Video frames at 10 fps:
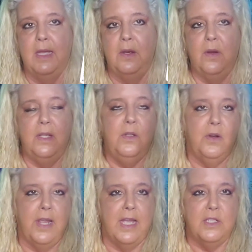You're in
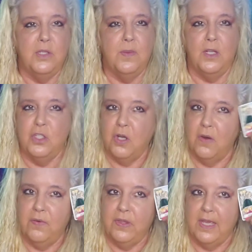your head too much. You're
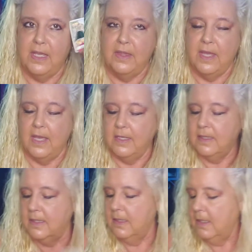overthinking
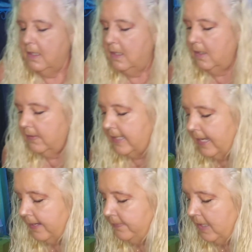things,
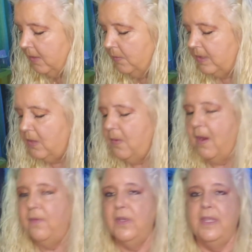okay? When you
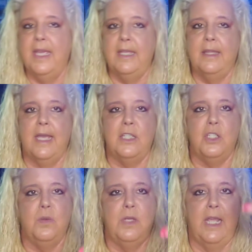overthink
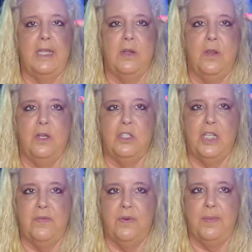things, you take your
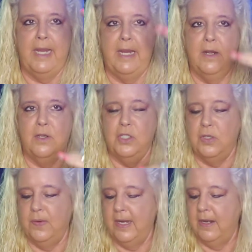energy from here
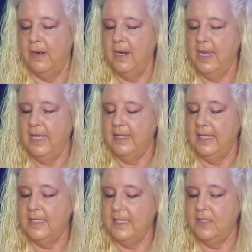to here.
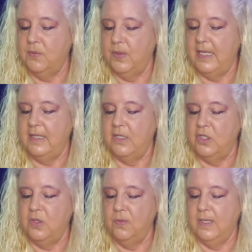This is a week
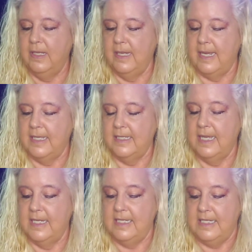that you really, like I
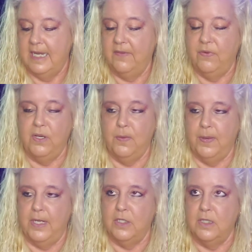said, dig for your
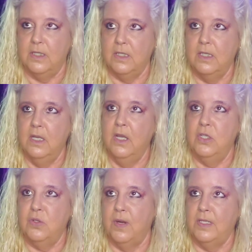patience.
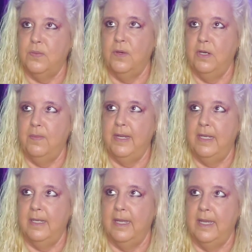Trust where you're
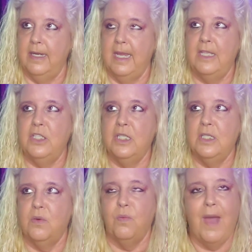being led and
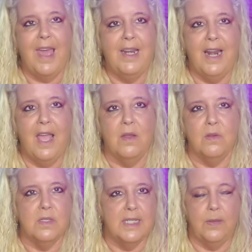just ride it
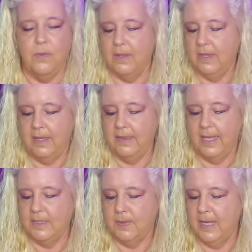out. See, let
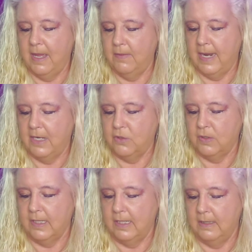things play out
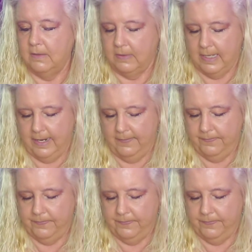naturally, okay?